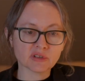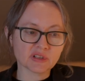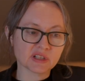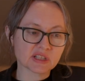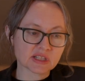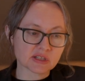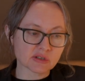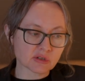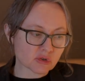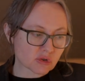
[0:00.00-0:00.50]

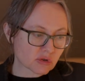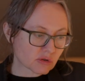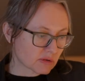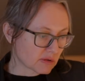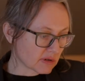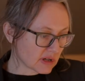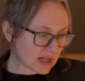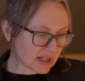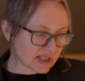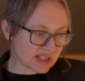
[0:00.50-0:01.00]
It's not
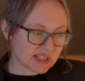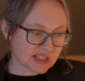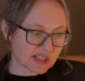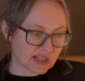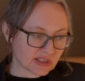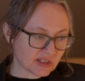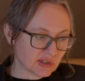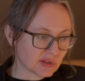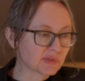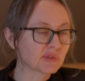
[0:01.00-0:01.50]
like this
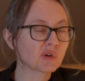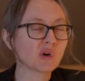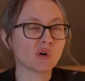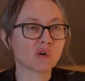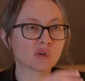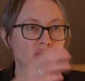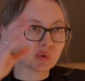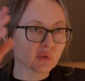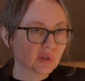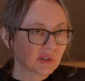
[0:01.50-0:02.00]
idea of
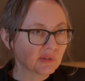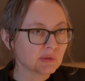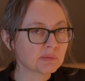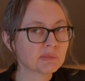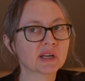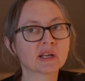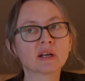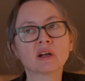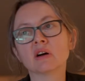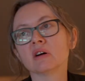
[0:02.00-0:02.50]
Grand Cru given
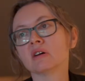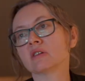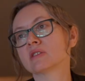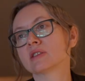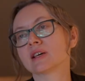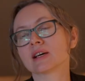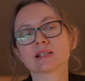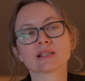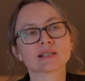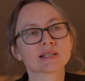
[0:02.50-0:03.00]
by God.
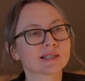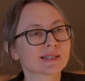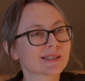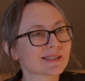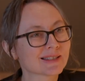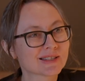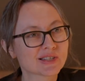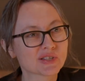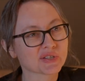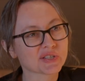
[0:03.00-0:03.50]
That's
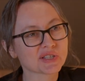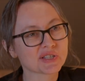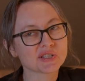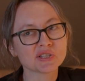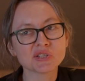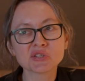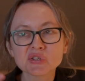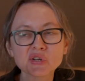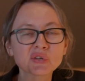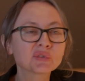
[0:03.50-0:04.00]
just
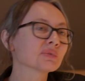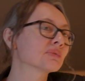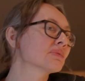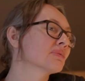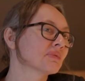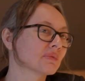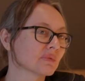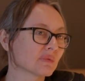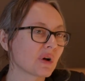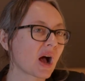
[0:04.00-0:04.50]
not
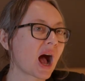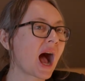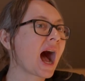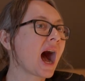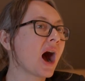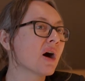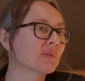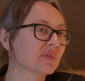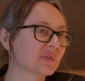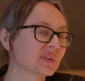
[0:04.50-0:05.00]

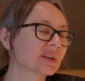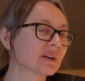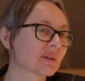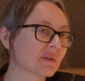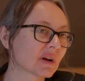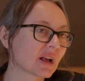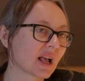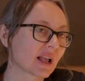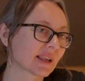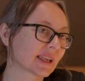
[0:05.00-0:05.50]
how things
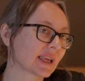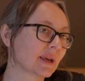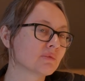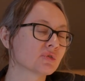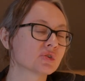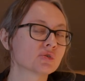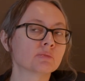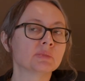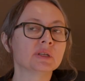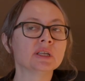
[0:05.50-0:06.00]
came
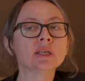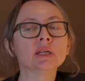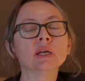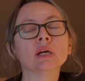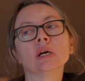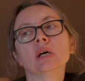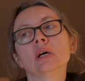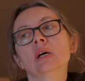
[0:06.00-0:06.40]
to be.